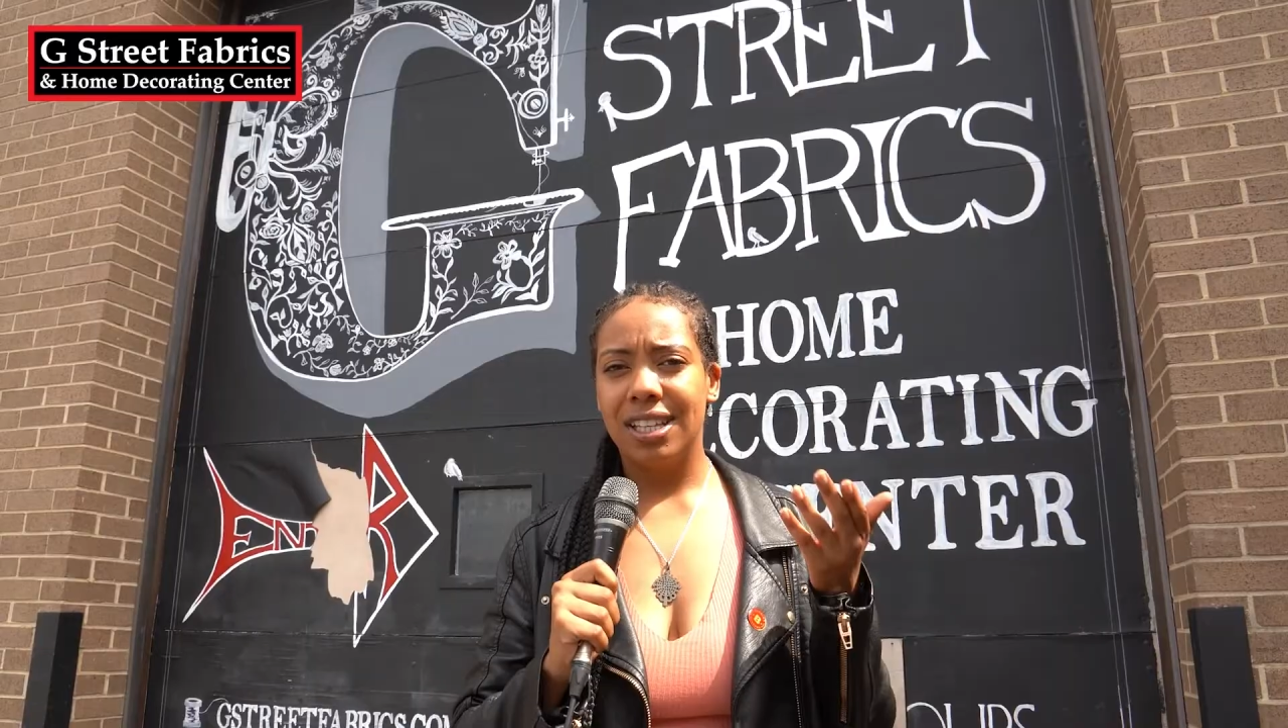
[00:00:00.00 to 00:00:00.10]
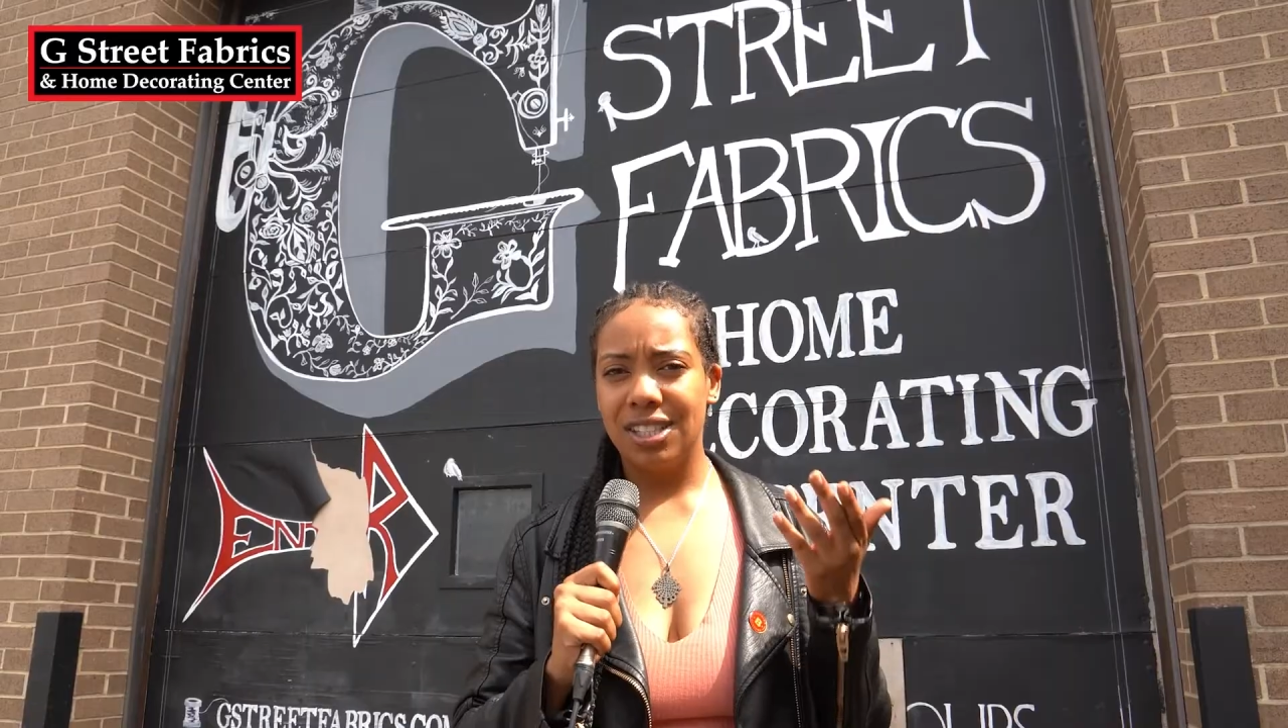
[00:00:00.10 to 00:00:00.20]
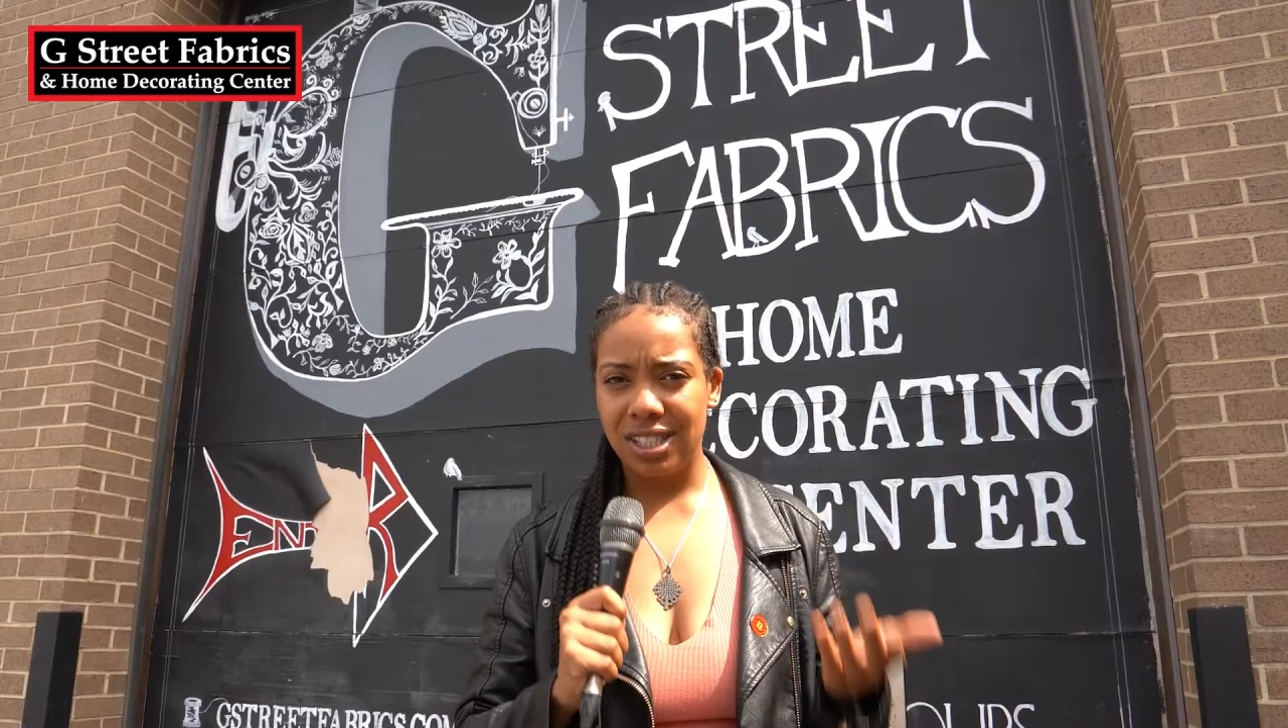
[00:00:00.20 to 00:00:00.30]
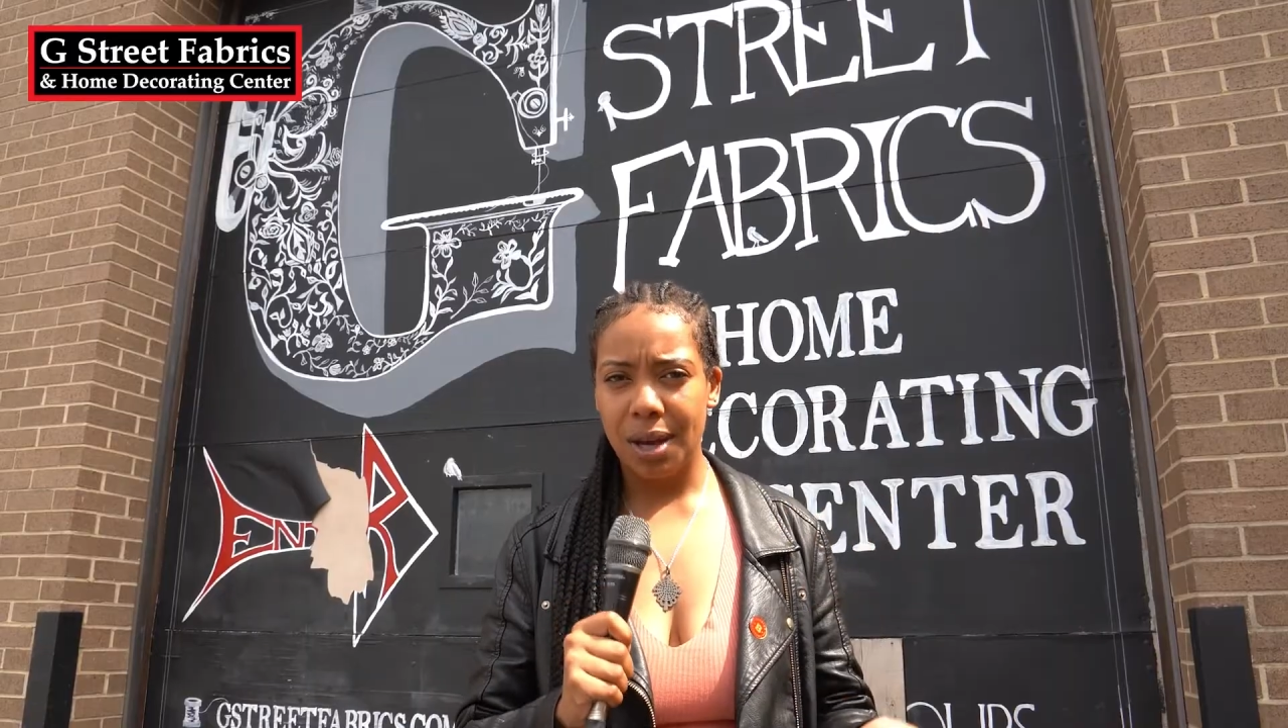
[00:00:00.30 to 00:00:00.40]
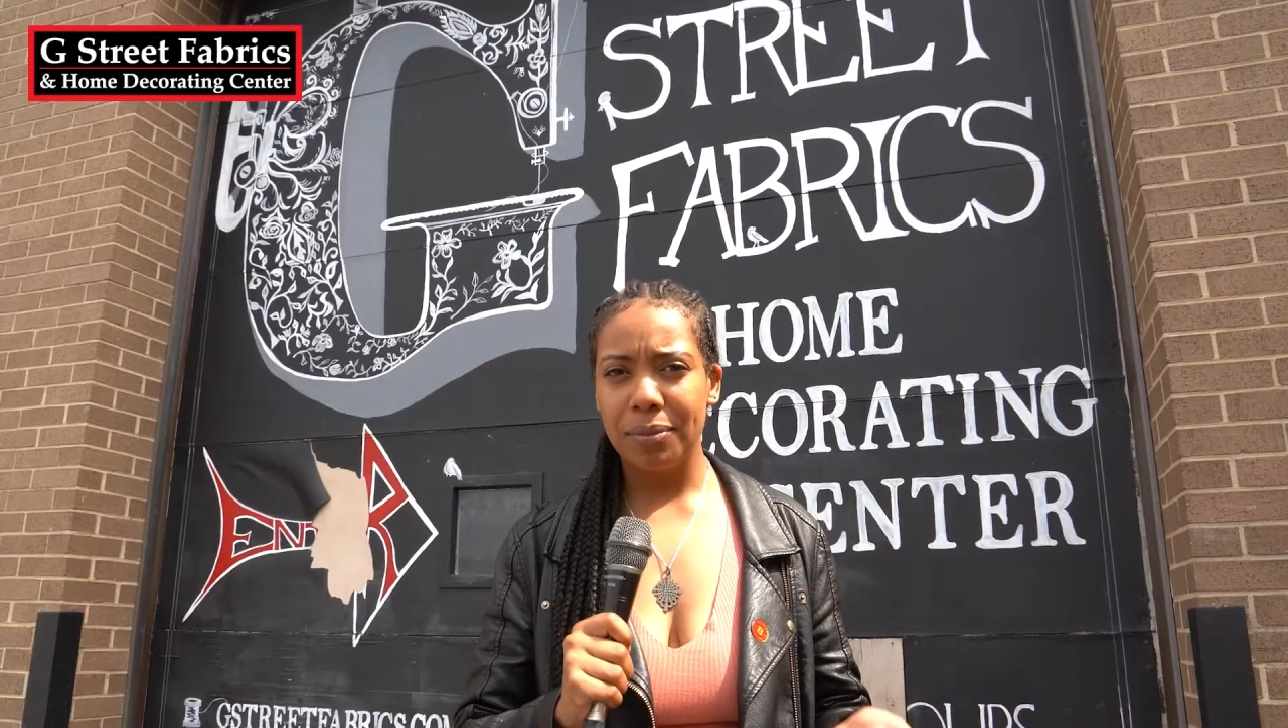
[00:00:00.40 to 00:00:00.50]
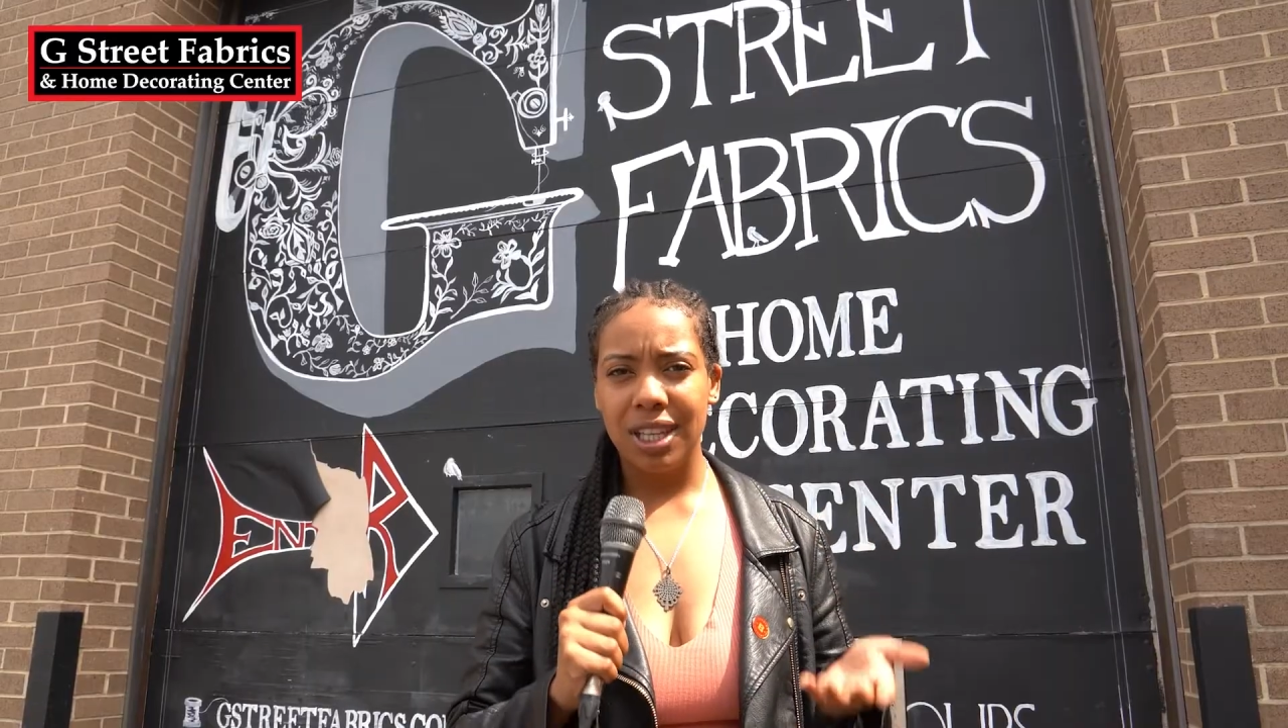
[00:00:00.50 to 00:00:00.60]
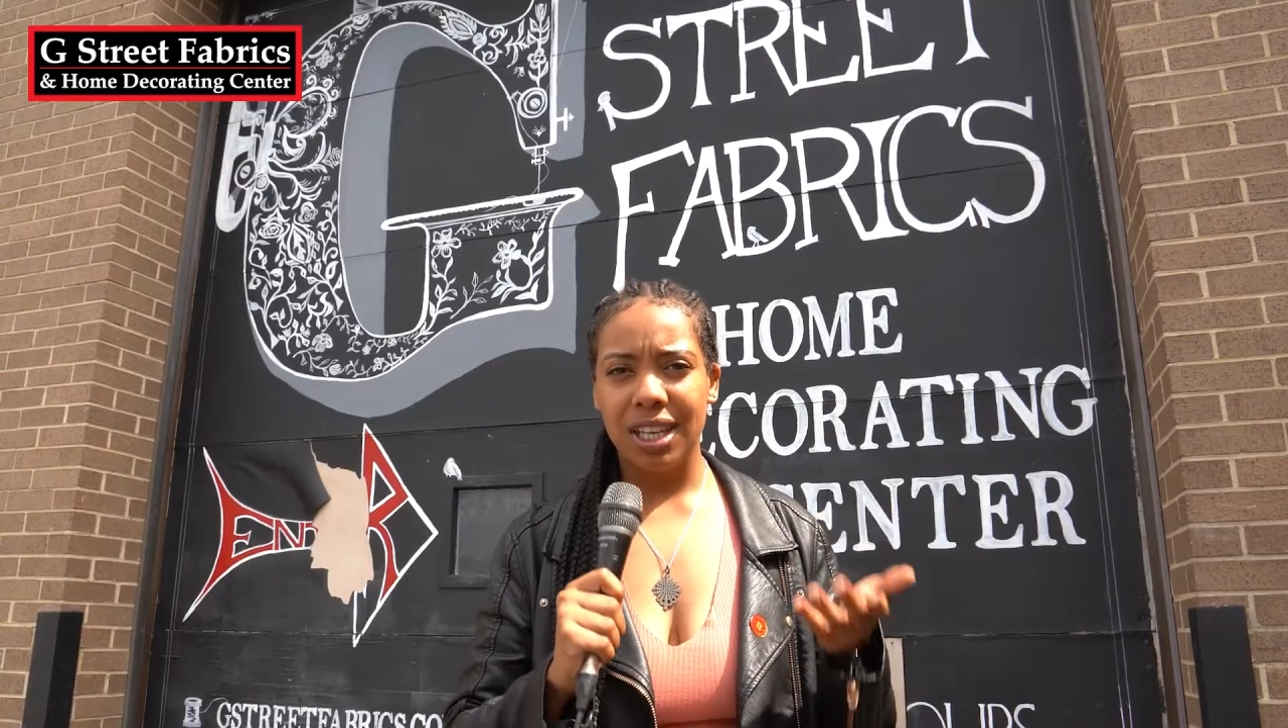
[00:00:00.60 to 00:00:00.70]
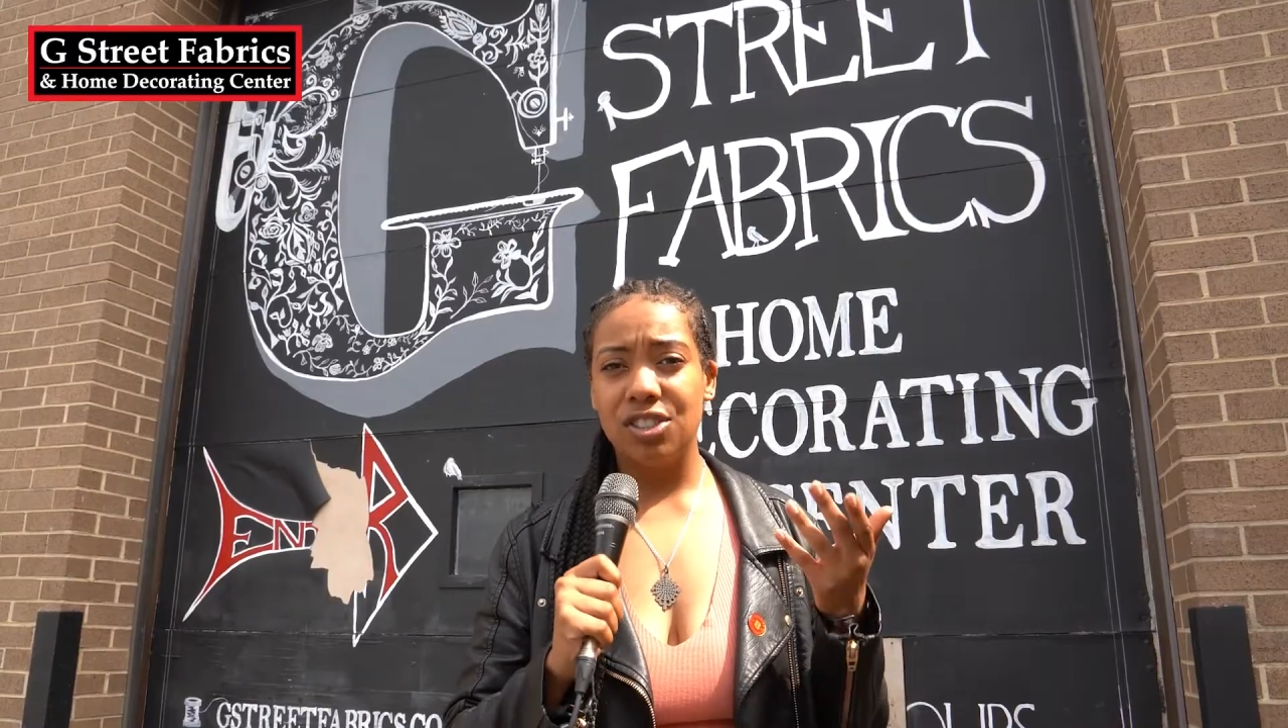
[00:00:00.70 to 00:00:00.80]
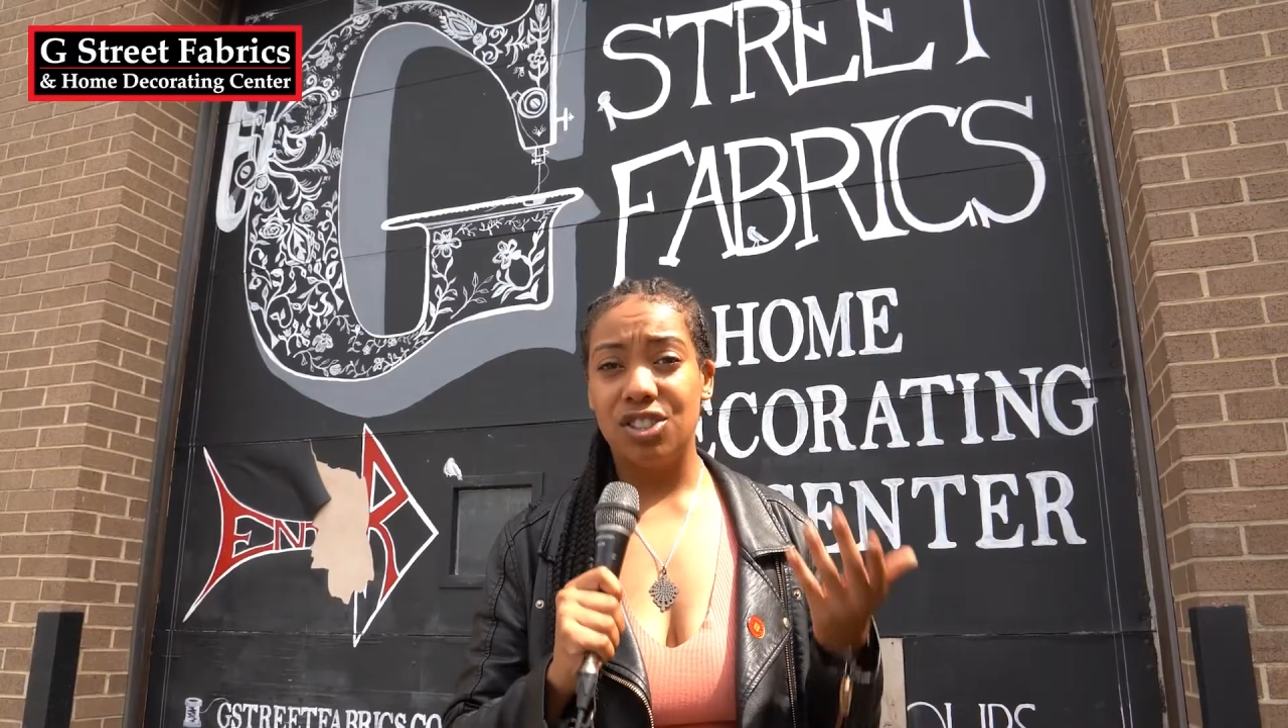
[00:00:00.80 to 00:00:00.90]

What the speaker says: something